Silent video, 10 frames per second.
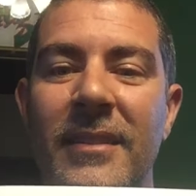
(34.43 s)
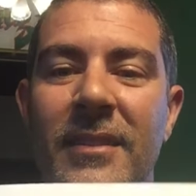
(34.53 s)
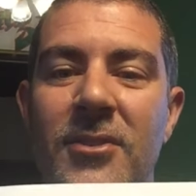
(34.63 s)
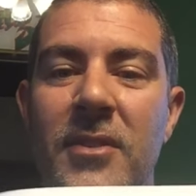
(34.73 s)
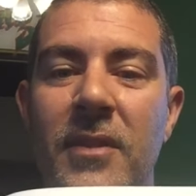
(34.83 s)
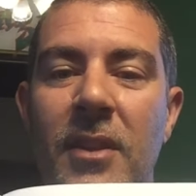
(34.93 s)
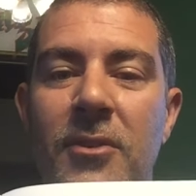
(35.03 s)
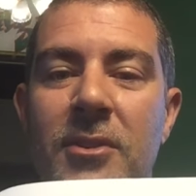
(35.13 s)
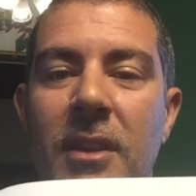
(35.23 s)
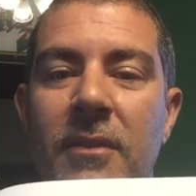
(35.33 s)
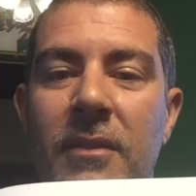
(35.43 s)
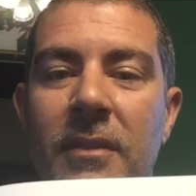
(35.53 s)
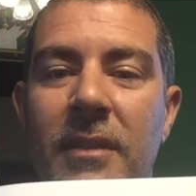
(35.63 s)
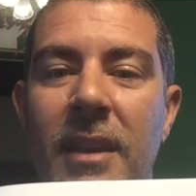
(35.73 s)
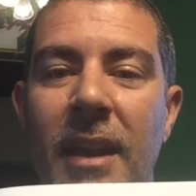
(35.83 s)
There's even other stuff
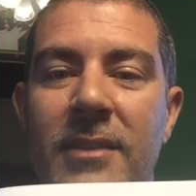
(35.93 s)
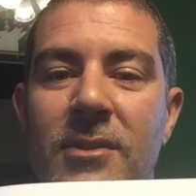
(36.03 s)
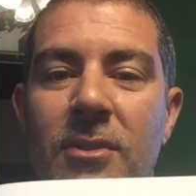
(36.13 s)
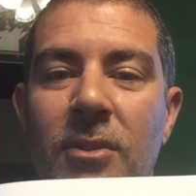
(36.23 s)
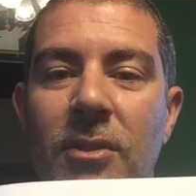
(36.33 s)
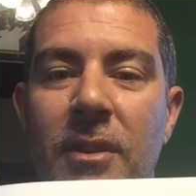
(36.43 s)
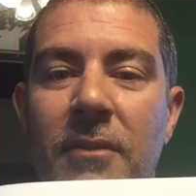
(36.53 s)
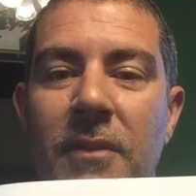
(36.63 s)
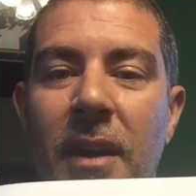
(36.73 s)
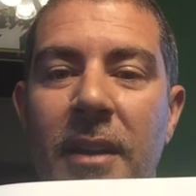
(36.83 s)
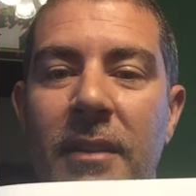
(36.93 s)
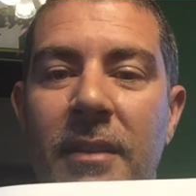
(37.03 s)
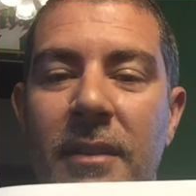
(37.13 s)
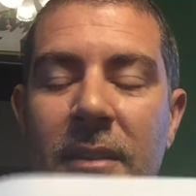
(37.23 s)
it asks you to look and find.